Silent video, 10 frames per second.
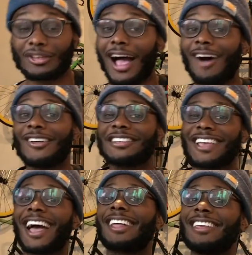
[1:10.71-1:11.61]
How
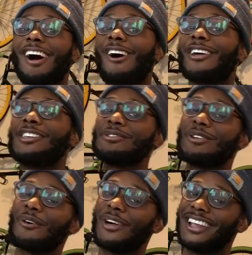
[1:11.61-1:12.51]
exactly are you
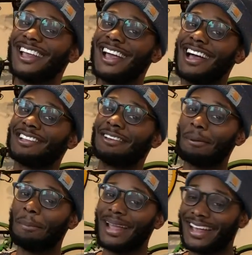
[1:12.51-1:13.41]
going
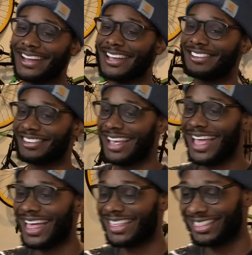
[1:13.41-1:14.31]
to manage
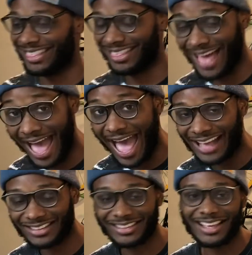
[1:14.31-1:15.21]

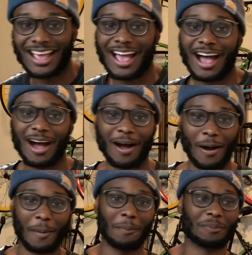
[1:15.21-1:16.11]
that?
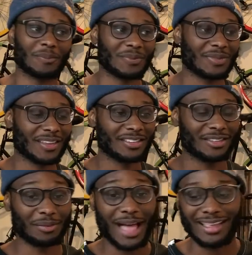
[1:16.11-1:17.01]

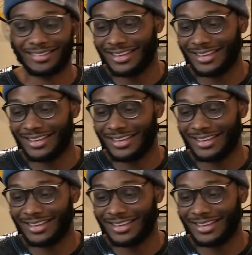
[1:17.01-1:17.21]
So that,